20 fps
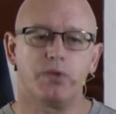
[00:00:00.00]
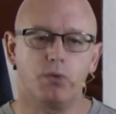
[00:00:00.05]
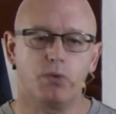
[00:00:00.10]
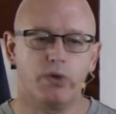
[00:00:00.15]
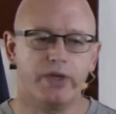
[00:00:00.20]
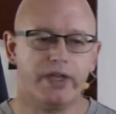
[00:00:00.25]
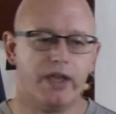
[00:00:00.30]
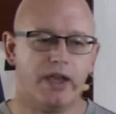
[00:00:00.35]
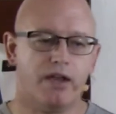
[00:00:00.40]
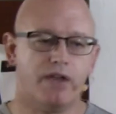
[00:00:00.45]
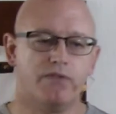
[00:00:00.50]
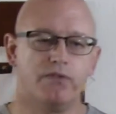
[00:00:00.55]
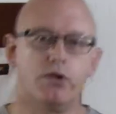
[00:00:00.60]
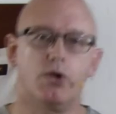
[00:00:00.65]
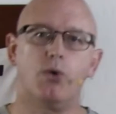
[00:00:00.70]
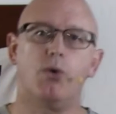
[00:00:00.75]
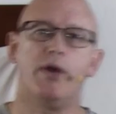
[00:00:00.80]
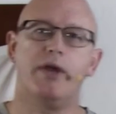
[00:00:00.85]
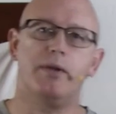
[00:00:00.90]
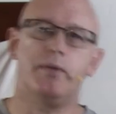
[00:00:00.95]
We have
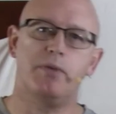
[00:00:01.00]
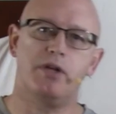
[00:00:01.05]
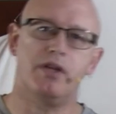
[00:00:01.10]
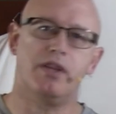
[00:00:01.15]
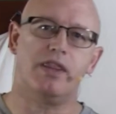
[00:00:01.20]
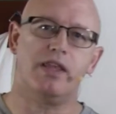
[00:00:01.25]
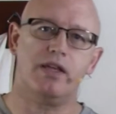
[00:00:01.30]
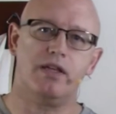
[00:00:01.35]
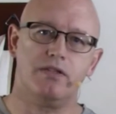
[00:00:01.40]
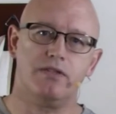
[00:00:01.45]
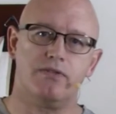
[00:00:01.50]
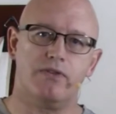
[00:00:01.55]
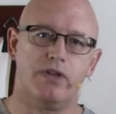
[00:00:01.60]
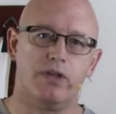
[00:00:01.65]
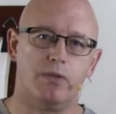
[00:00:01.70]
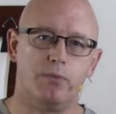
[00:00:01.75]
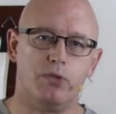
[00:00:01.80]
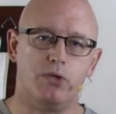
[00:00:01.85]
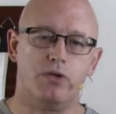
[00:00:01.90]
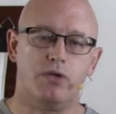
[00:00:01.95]
quite a bit of things
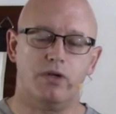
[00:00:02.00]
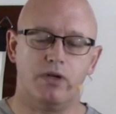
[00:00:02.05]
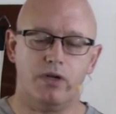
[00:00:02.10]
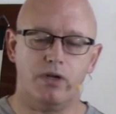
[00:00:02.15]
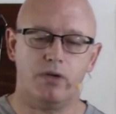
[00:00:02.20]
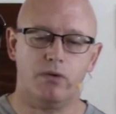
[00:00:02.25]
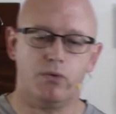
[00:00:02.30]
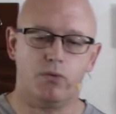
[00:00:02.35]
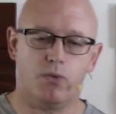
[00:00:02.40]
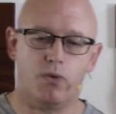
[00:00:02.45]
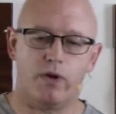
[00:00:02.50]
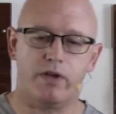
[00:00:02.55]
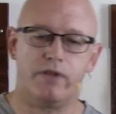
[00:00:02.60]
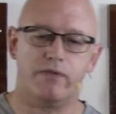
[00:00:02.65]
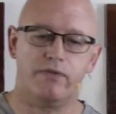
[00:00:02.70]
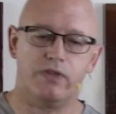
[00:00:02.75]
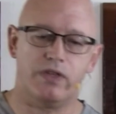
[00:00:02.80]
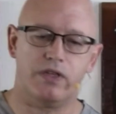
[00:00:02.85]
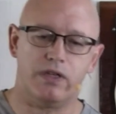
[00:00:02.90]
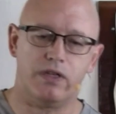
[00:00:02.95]
available. One
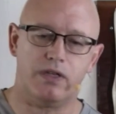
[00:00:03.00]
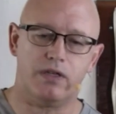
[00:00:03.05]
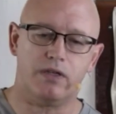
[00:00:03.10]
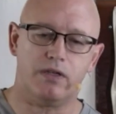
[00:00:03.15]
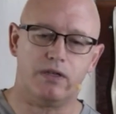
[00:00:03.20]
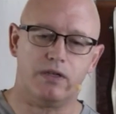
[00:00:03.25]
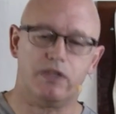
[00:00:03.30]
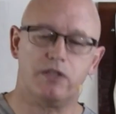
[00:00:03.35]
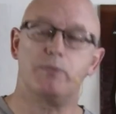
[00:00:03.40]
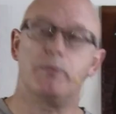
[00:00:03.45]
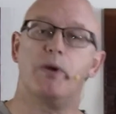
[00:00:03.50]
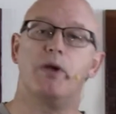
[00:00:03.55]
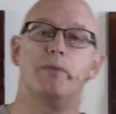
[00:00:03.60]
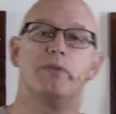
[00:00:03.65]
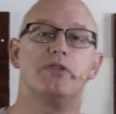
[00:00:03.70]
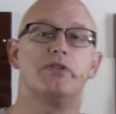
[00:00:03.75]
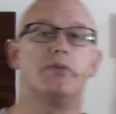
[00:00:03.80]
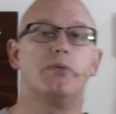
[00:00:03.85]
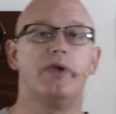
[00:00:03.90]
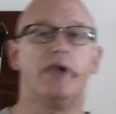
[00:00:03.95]
of the
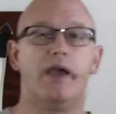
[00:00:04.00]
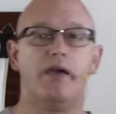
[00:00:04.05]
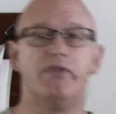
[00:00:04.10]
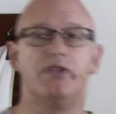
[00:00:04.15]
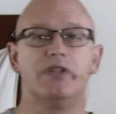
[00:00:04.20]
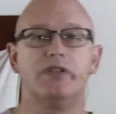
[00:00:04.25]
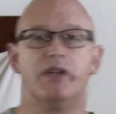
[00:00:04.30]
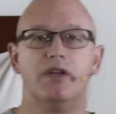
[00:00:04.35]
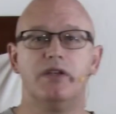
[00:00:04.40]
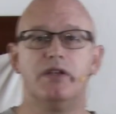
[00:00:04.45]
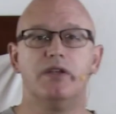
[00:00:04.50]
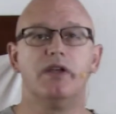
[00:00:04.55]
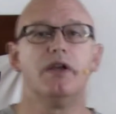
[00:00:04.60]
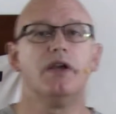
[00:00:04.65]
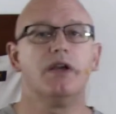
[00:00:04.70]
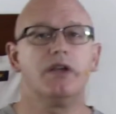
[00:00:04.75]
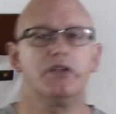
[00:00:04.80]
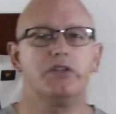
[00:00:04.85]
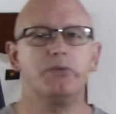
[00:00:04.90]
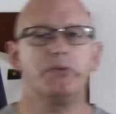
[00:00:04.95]
experiments that we haven't done,
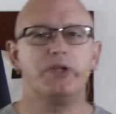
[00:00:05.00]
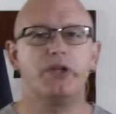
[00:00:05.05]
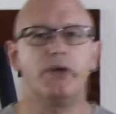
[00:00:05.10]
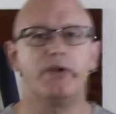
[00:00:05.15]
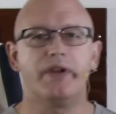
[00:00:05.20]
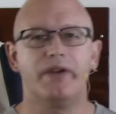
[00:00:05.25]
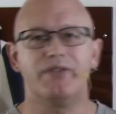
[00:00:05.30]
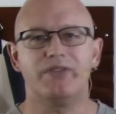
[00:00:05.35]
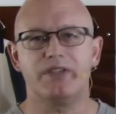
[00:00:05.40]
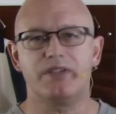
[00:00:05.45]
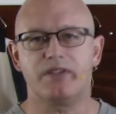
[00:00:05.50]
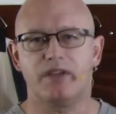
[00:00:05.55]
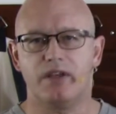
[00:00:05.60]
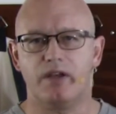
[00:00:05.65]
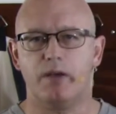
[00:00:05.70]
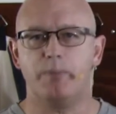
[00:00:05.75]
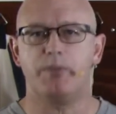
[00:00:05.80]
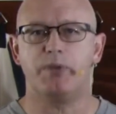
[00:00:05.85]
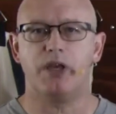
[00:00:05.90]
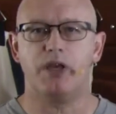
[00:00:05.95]
because we don't have it set
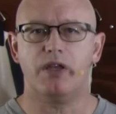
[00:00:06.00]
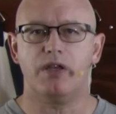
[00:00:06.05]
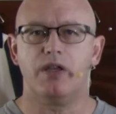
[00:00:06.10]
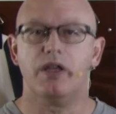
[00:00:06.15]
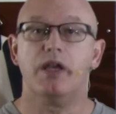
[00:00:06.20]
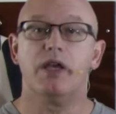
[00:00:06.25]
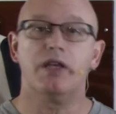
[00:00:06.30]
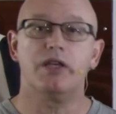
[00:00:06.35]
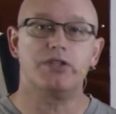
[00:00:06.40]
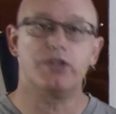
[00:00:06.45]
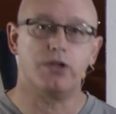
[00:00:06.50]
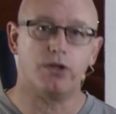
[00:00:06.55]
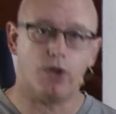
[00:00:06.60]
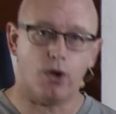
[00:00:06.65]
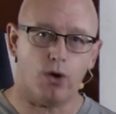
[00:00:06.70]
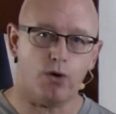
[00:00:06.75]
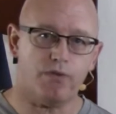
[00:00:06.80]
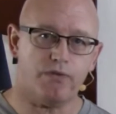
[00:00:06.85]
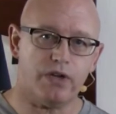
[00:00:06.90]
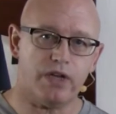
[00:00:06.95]
up yet, is an
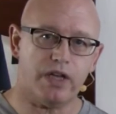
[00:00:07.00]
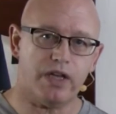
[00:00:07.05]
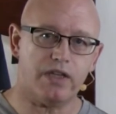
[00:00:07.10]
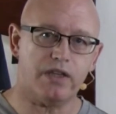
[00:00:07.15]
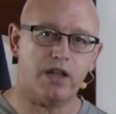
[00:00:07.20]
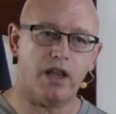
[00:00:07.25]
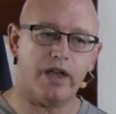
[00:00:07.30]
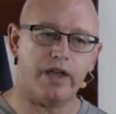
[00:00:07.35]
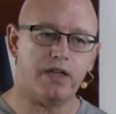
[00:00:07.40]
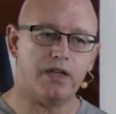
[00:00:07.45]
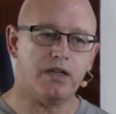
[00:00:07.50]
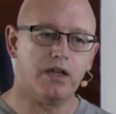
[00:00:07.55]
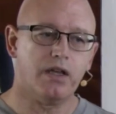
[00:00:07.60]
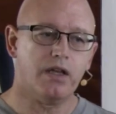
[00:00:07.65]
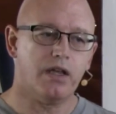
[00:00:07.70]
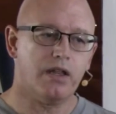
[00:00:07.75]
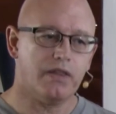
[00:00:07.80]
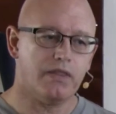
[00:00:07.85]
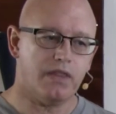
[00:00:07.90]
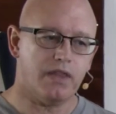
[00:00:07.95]
overhead light
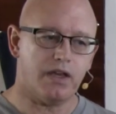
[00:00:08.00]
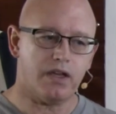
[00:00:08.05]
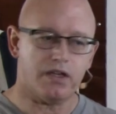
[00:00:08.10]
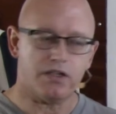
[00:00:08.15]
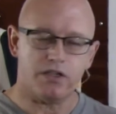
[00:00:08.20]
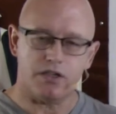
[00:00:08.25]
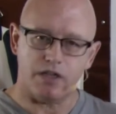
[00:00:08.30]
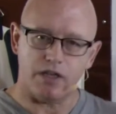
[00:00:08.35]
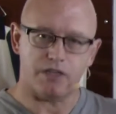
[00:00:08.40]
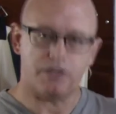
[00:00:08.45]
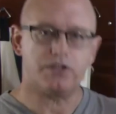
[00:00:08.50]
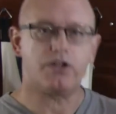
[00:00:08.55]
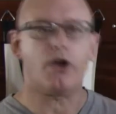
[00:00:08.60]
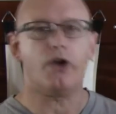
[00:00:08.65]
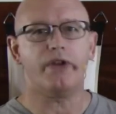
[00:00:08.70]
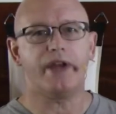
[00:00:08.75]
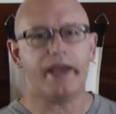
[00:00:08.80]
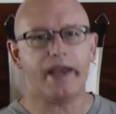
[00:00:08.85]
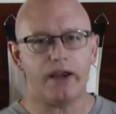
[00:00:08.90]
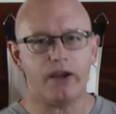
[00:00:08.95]
that it's
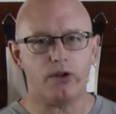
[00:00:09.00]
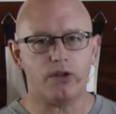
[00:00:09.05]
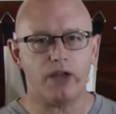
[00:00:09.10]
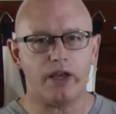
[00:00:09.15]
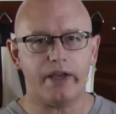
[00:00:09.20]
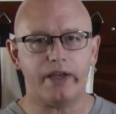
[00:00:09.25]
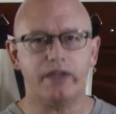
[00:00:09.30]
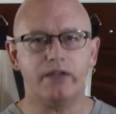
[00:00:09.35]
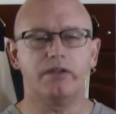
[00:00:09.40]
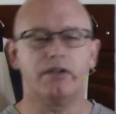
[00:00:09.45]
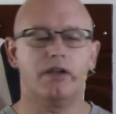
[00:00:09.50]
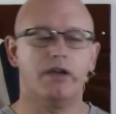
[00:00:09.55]
called a hair light.